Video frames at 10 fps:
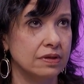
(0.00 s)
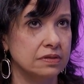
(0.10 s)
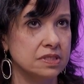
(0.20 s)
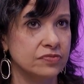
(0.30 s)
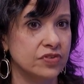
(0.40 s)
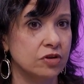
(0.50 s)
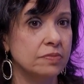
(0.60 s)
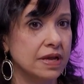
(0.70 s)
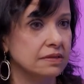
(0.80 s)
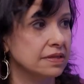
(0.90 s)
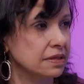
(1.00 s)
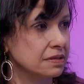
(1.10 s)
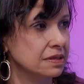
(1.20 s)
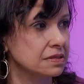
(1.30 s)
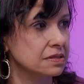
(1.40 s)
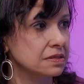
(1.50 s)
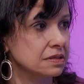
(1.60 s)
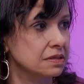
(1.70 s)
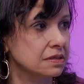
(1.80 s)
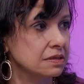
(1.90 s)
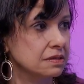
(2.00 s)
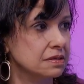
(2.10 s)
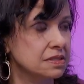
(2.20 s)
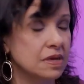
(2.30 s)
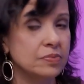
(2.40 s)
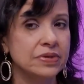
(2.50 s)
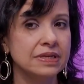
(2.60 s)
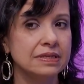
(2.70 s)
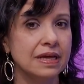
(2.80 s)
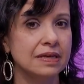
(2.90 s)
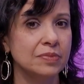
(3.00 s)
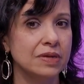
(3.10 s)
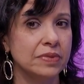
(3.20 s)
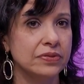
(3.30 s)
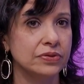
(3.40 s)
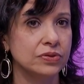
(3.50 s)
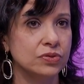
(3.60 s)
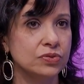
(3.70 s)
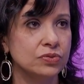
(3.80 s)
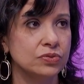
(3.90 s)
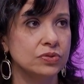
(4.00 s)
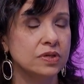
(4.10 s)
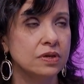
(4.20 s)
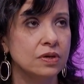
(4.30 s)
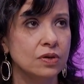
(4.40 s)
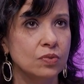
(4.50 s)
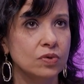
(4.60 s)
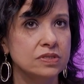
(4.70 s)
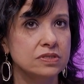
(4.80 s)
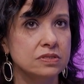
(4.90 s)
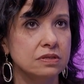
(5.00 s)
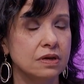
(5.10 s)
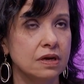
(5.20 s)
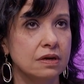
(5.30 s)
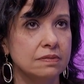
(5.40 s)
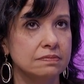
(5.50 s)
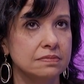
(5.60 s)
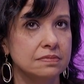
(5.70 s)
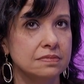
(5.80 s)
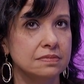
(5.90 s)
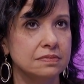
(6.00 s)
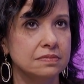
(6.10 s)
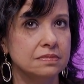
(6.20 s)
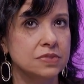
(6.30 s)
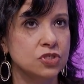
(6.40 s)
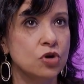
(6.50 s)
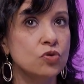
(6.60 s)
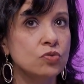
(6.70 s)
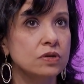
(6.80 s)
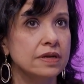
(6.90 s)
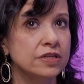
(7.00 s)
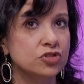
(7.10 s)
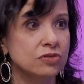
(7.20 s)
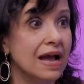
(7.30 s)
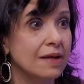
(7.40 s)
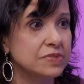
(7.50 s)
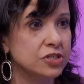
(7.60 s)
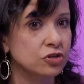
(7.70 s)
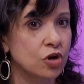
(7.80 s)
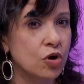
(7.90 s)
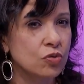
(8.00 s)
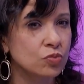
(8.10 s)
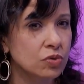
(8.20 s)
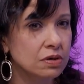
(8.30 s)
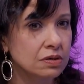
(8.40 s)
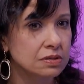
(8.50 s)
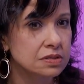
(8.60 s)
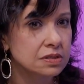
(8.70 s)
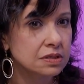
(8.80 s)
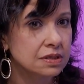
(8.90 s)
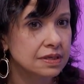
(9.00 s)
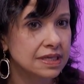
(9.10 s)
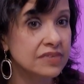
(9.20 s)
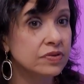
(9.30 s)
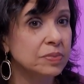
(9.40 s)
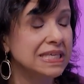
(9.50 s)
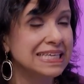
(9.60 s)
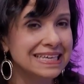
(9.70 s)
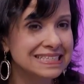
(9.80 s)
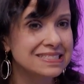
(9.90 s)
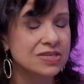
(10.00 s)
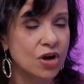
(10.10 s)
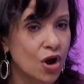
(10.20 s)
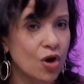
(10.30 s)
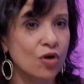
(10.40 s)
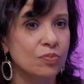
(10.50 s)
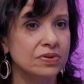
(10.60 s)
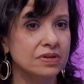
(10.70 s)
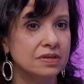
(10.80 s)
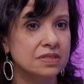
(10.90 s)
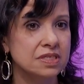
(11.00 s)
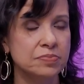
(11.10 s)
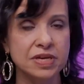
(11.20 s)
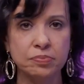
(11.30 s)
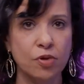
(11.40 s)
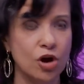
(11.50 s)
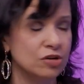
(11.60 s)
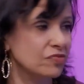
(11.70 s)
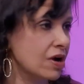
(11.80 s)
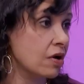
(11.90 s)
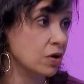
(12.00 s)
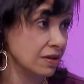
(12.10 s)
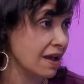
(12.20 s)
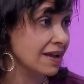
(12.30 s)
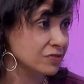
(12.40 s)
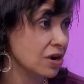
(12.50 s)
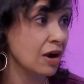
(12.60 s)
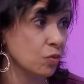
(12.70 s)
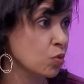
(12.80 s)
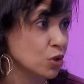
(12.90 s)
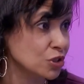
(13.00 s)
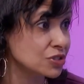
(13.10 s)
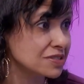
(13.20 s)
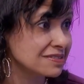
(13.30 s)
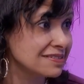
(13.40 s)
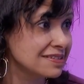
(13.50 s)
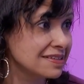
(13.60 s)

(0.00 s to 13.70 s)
a severe mental illness, somebody like my mother who was so entrapped in her own world, even begin to hope to be a part of our lives, our world?